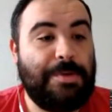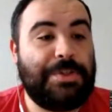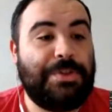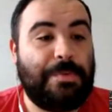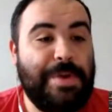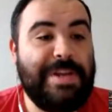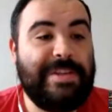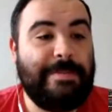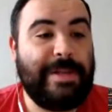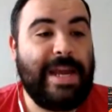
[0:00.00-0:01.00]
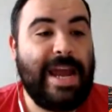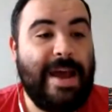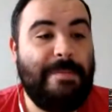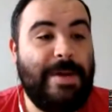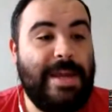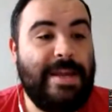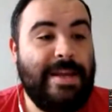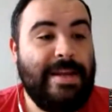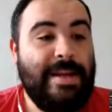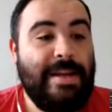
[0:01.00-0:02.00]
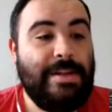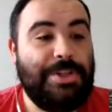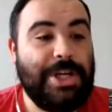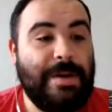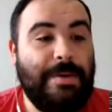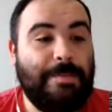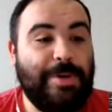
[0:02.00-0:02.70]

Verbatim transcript: let's see. Crystal Reed's going to play Abby.